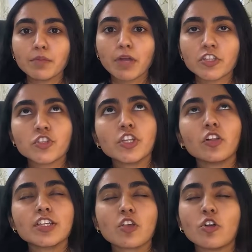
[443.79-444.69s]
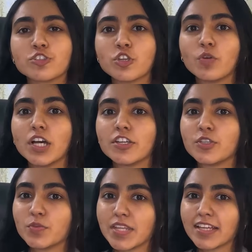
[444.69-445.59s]
Punch needle is also a
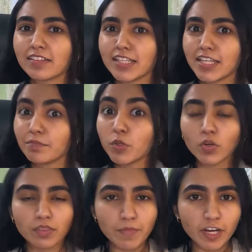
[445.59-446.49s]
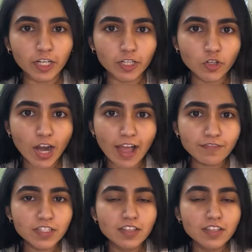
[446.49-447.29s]
uniquely North American craft.